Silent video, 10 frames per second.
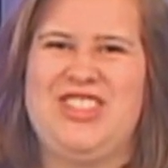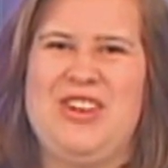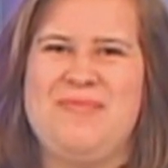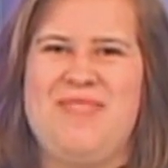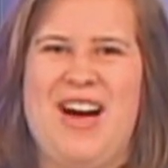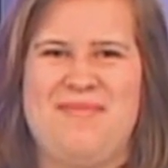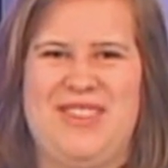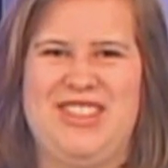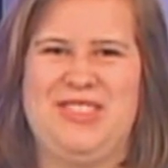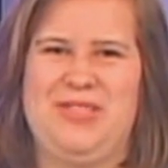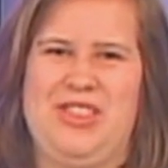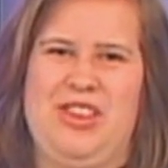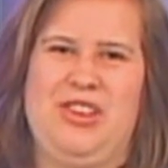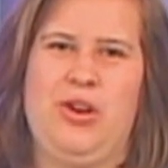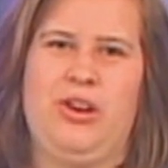shrimp poppers
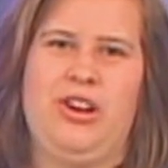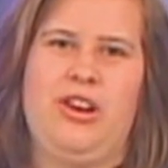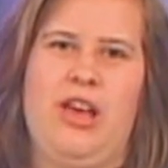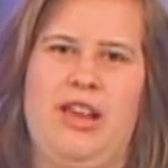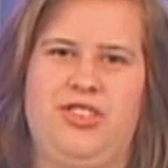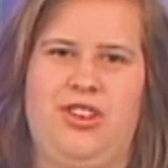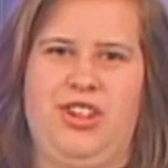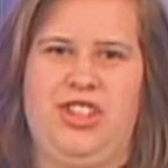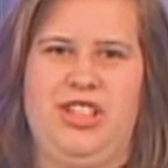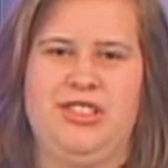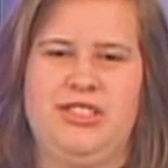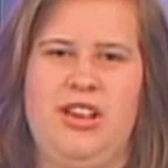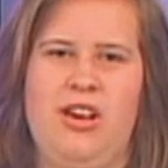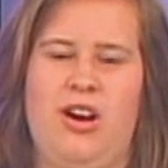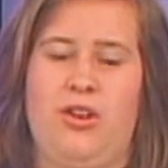with yogurt and string cheese
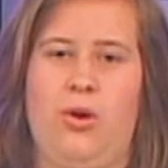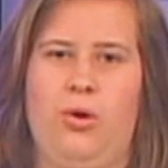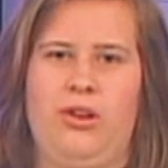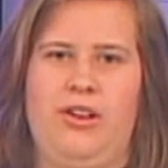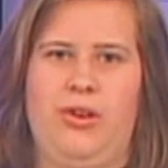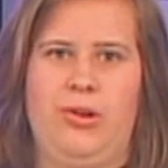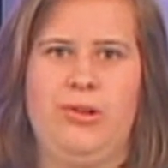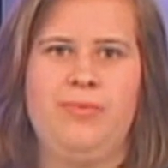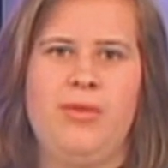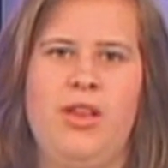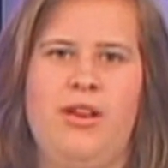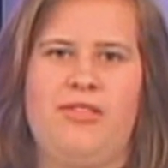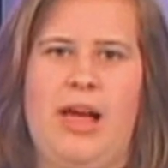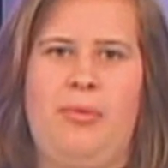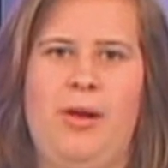on a whole grain roll,
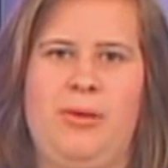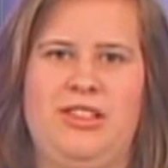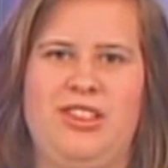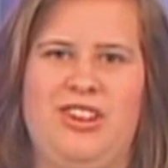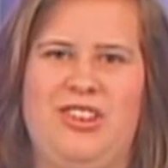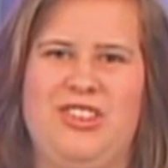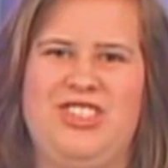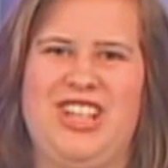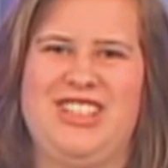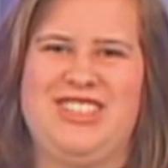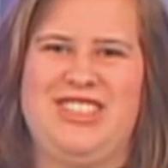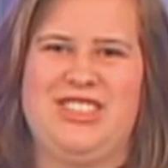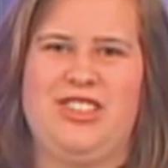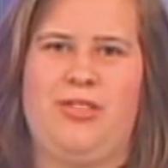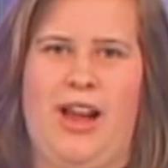flatbread pizza, grilled chicken
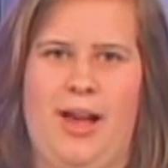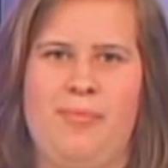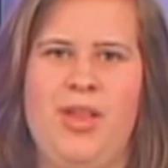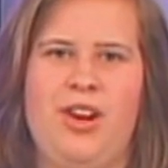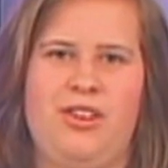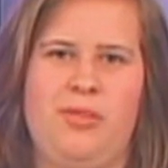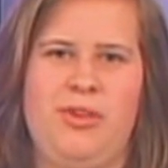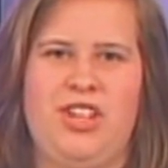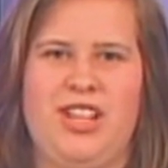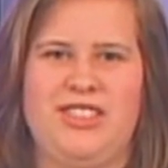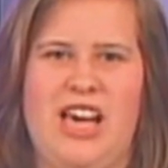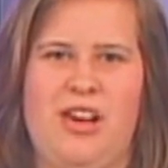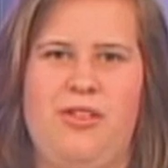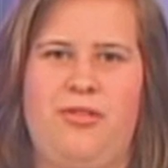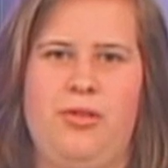Caesar wrap, crispy chicken
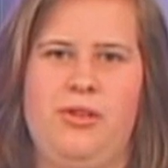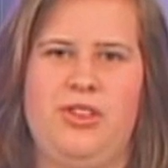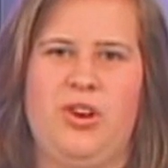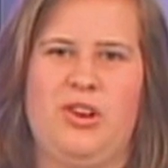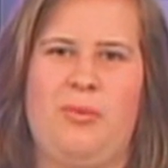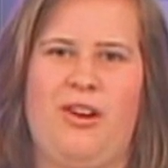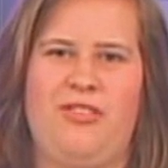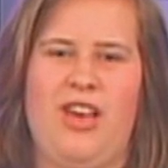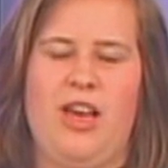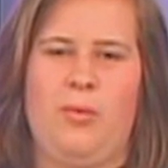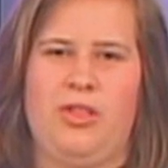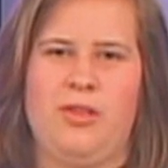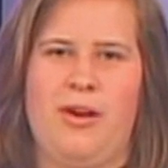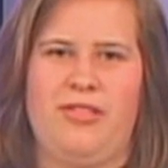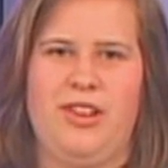salad, fruit and yogurt parfait with
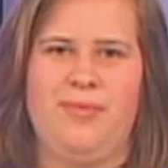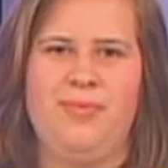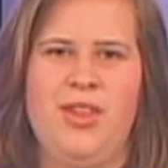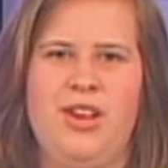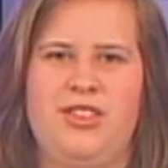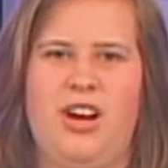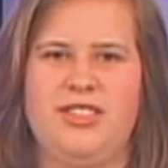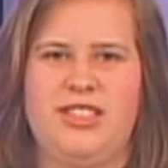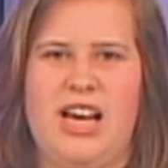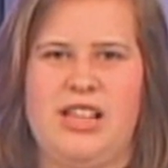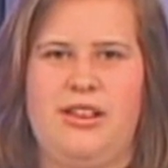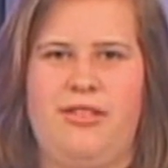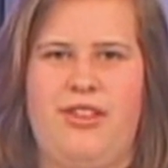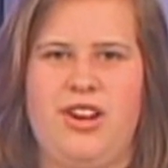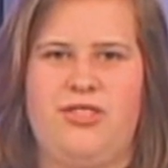a muffin, tossed salad,
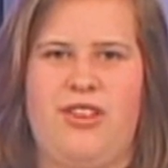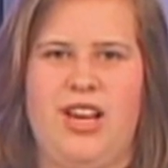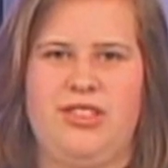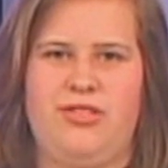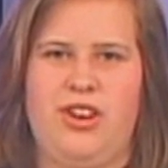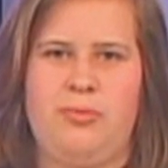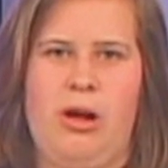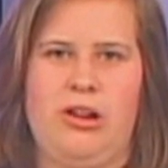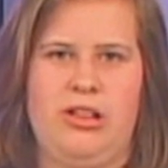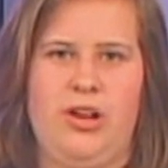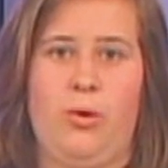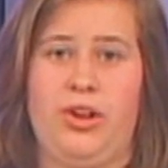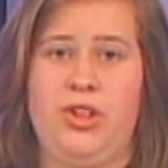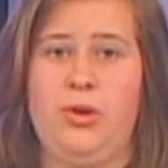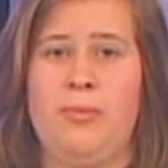french fries, fresh broccoli
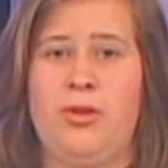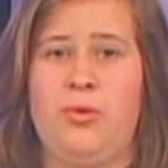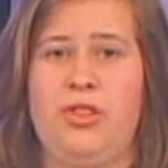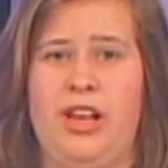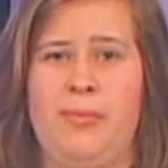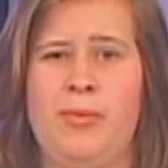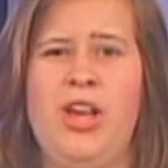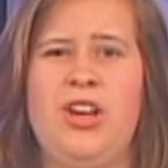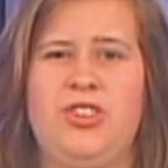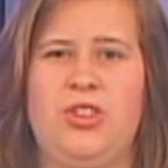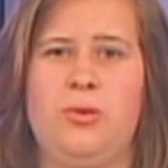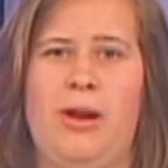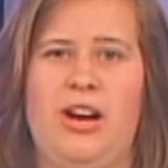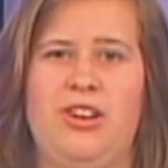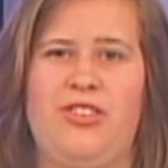or cucumbers with dip, chilled
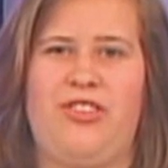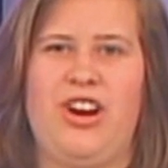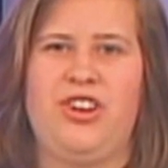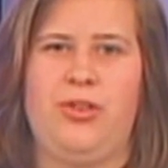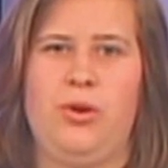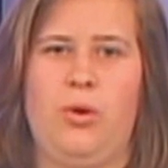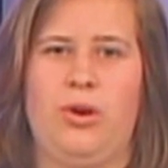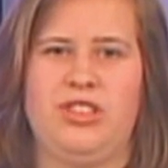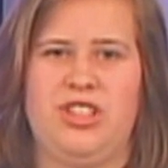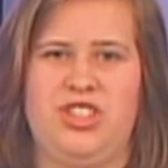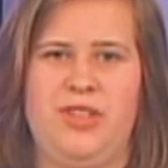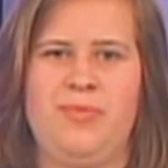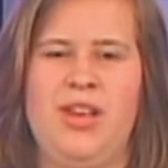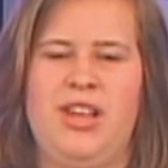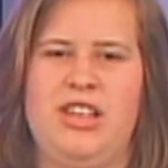pears, fresh fruit or slushy.
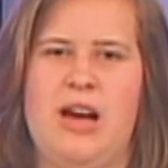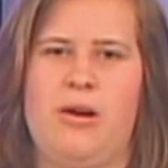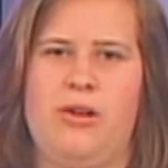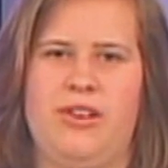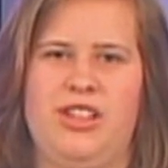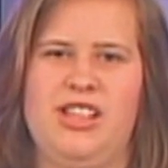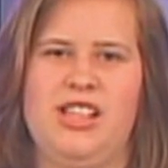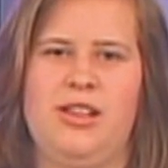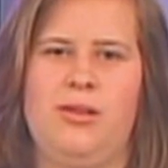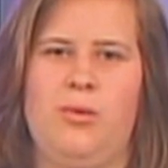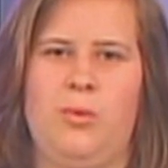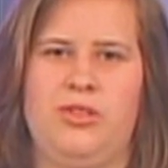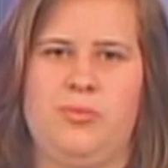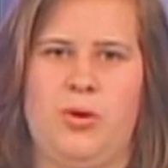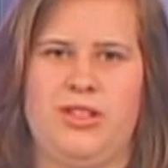Now over to Dylan
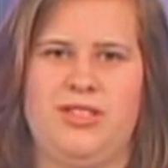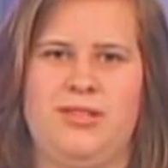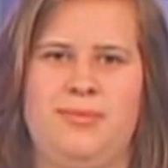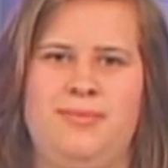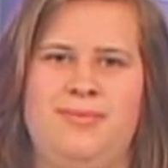with sports.